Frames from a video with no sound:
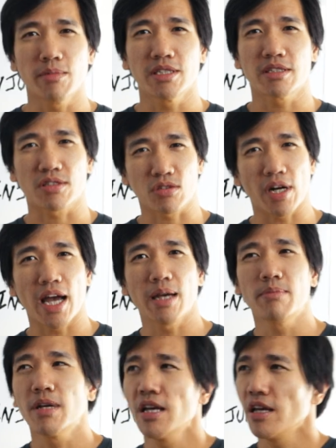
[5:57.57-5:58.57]
comment,
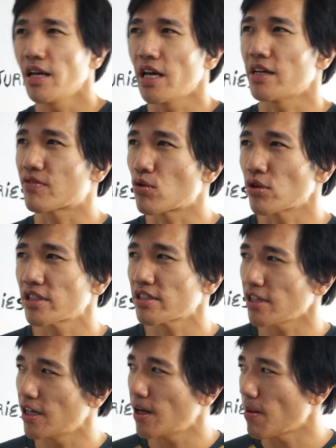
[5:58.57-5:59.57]
subscribe, and of
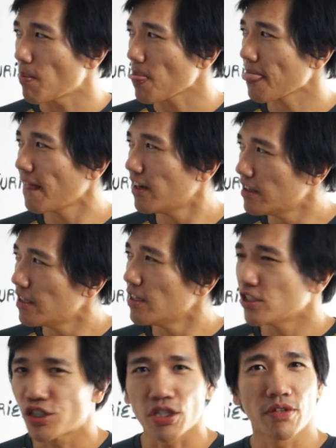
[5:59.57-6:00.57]
course, um,
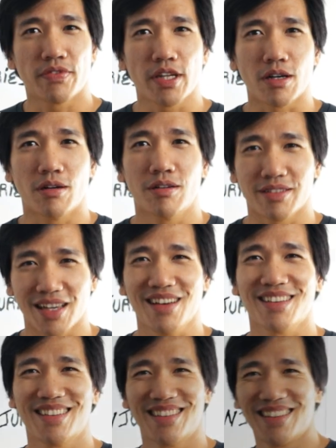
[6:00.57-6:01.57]
share the video. Yeah.